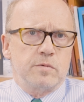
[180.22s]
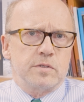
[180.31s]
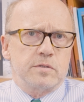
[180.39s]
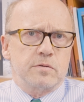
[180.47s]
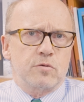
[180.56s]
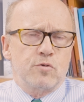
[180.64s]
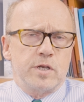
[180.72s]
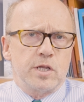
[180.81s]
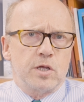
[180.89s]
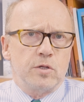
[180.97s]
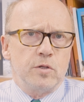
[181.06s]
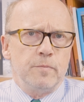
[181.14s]
was
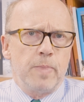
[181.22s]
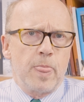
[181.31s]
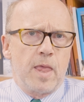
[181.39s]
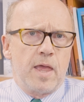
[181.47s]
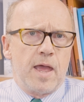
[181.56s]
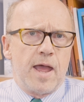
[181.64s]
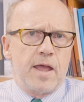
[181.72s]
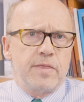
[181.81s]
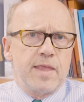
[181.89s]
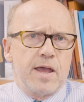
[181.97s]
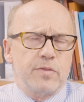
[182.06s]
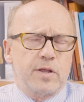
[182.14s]
critical, and
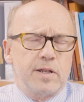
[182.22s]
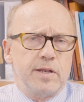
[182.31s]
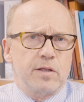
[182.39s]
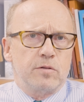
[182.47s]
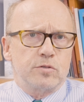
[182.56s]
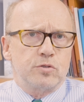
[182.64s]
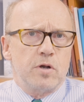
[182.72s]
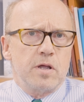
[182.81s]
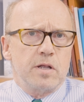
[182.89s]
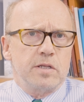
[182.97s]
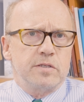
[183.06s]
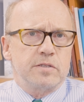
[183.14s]
now the clinical
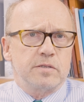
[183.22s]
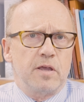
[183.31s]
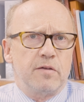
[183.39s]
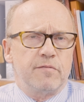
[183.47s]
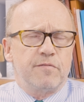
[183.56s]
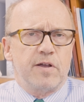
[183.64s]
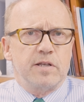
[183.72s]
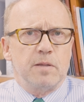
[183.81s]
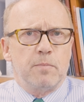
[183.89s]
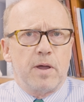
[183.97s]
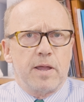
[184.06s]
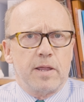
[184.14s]
trial is
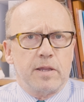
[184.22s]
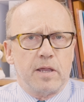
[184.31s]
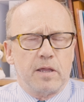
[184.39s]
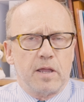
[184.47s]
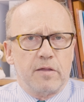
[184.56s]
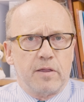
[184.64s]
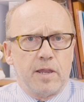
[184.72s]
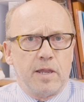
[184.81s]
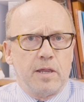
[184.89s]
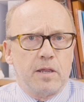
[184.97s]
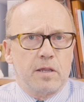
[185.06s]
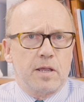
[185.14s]
funded by
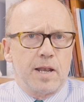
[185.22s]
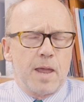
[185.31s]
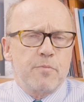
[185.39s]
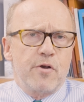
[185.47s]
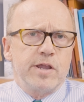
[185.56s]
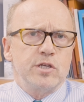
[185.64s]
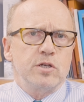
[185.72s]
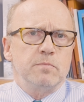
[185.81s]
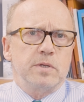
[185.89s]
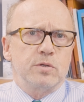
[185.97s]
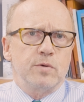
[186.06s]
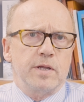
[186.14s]
a collaboration
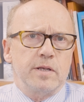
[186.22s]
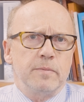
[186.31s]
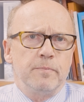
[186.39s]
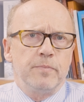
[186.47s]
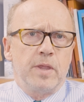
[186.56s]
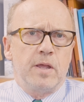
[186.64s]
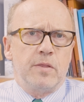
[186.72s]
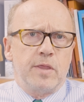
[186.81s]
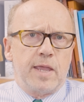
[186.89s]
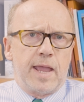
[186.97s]
between the